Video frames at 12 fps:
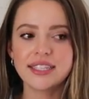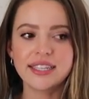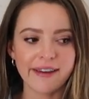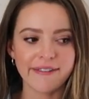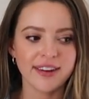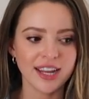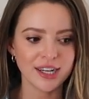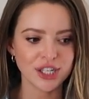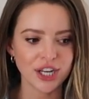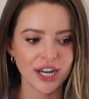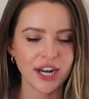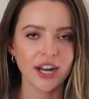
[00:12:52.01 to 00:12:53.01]

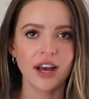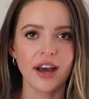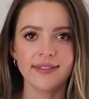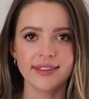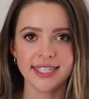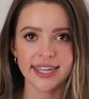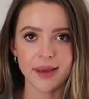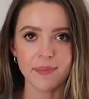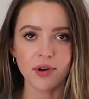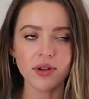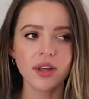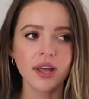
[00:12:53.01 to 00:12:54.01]
definition of a
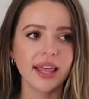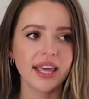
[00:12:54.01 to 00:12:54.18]
staple.